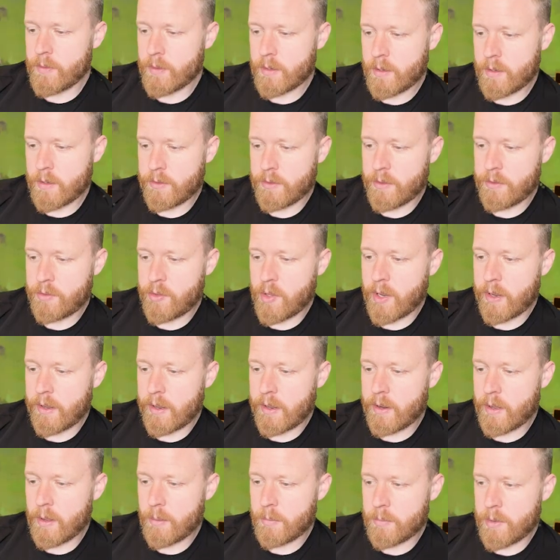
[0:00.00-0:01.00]
because this thing
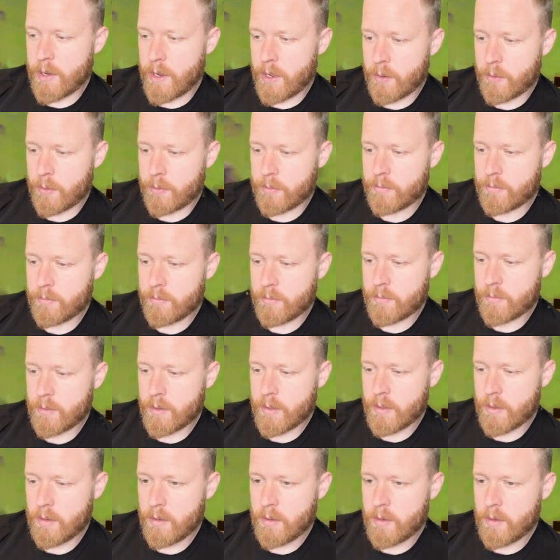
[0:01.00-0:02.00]
can come down
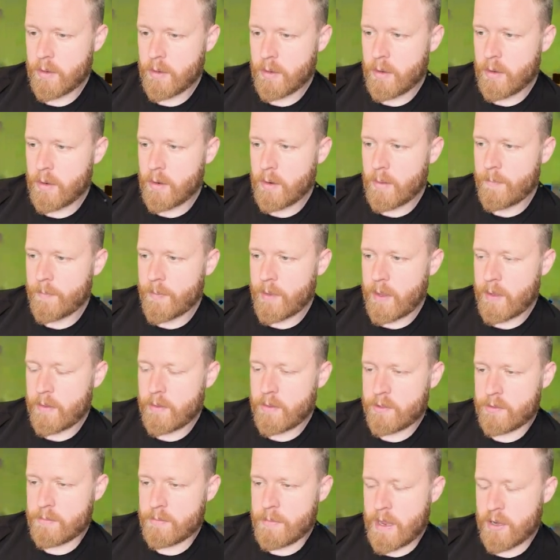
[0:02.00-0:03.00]
and
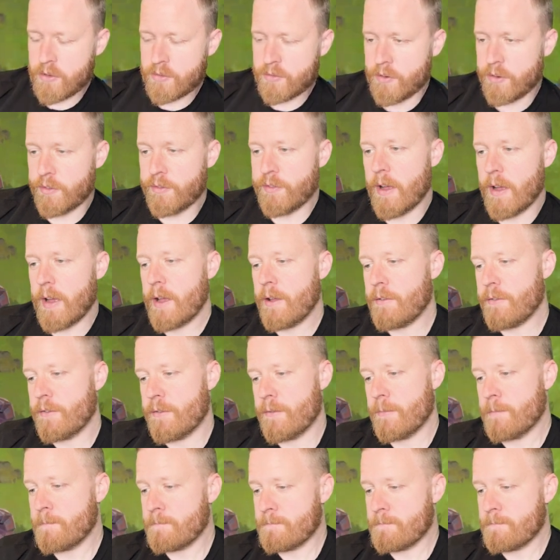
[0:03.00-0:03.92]
smash for 5.